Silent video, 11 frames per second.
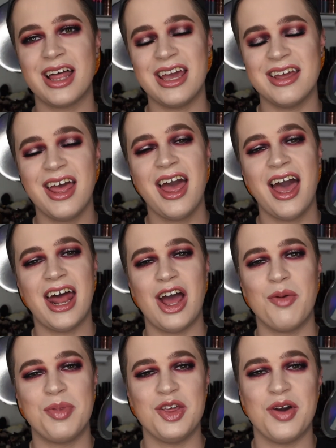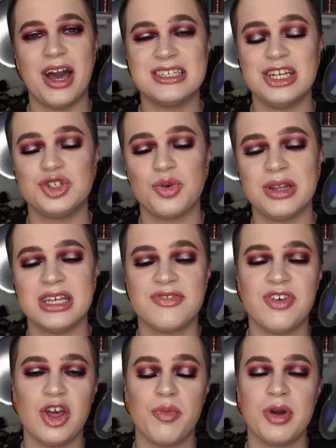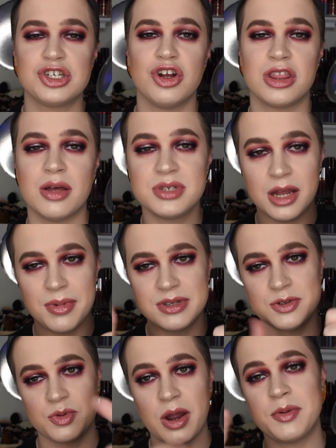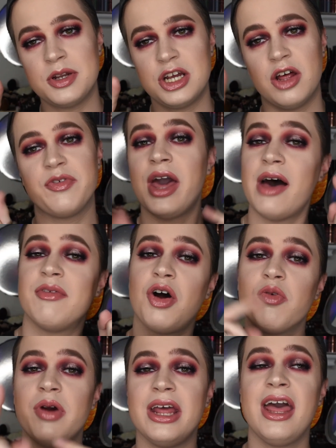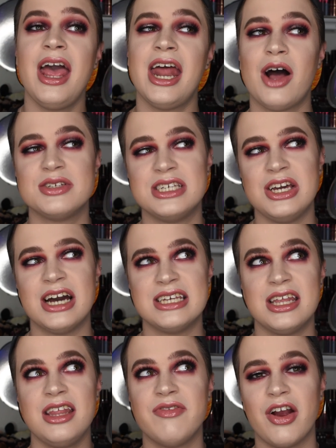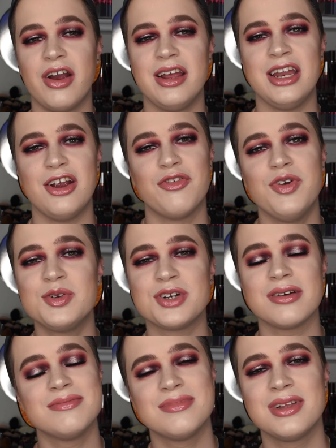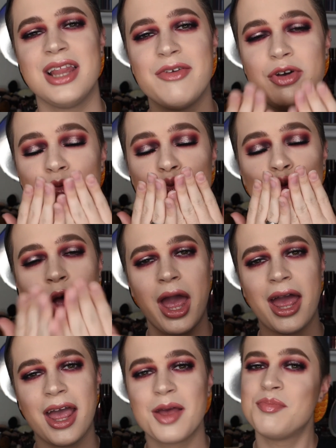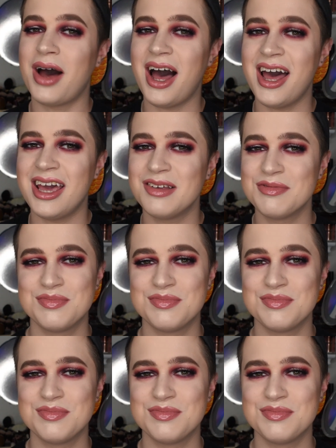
light, and I hope that you guys enjoyed this video. Make sure you thumbs it up and subscribe to my channel if you haven't already, and I'll see you guys in the very near future. Love you. Bye.